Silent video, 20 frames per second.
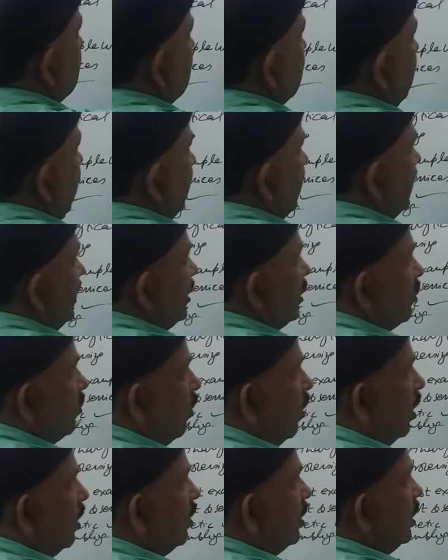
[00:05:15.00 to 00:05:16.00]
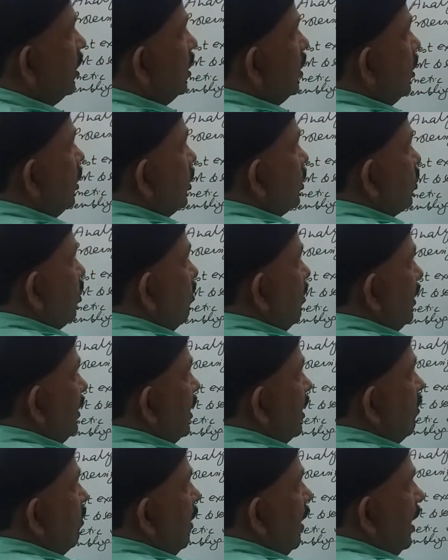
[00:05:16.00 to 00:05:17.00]
salaries involved. So
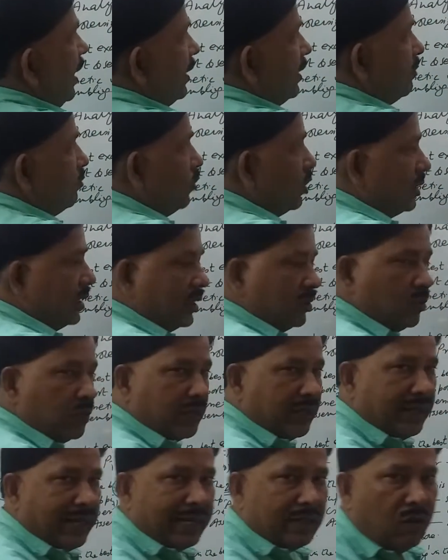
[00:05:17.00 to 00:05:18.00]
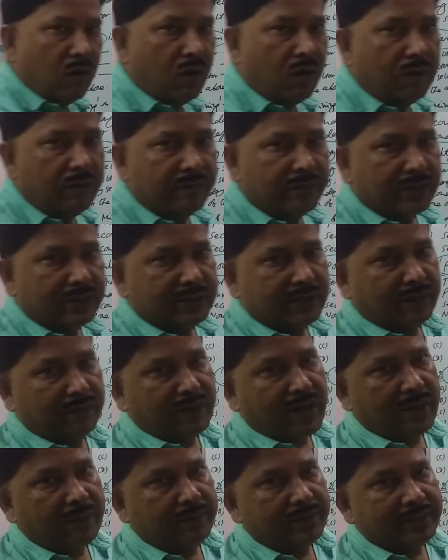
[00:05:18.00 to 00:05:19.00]
mother cooking at home for their
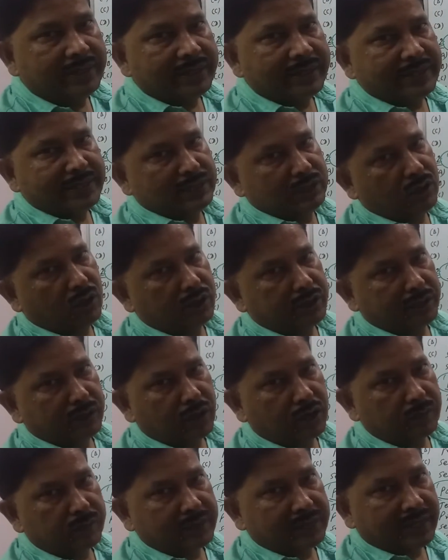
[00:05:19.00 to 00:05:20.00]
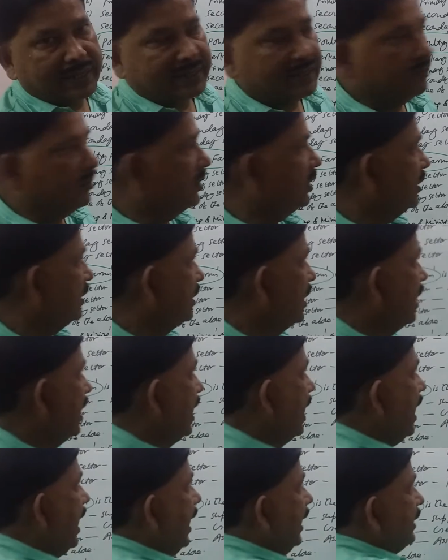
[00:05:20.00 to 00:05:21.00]
family is non-economic activities.
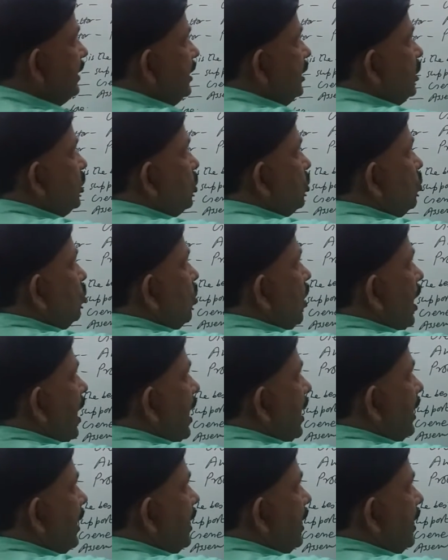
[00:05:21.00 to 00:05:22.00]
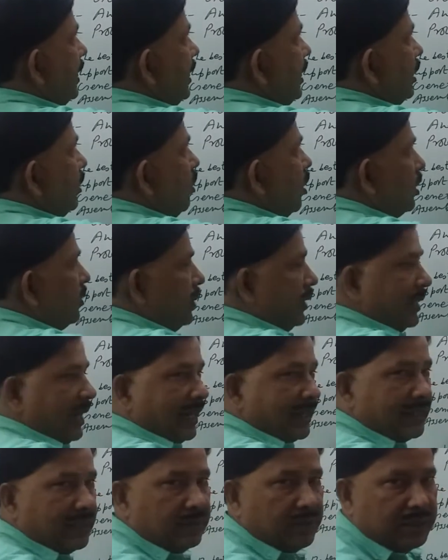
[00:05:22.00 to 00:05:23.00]
And these two are economic
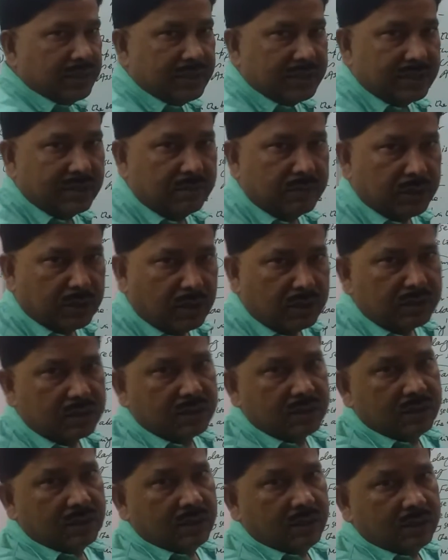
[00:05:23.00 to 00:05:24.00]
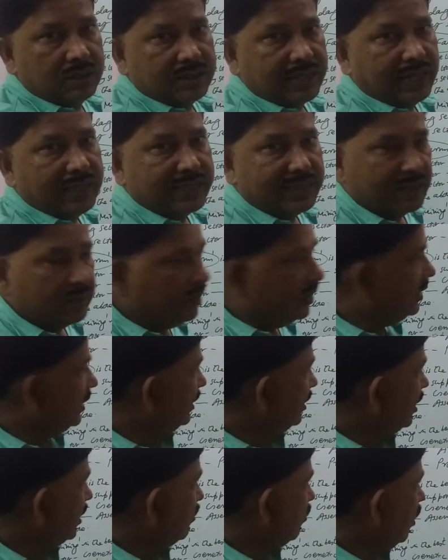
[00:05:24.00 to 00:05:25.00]
activities because salary and
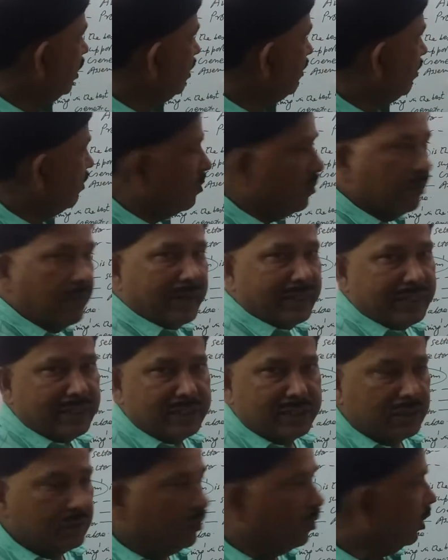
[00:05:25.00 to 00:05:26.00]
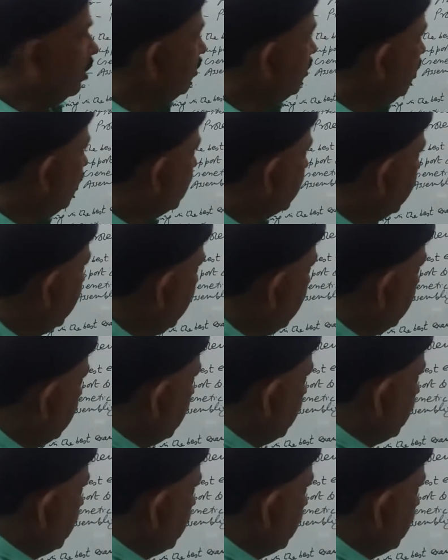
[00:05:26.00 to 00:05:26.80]
wages are involved, money is involved. Okay.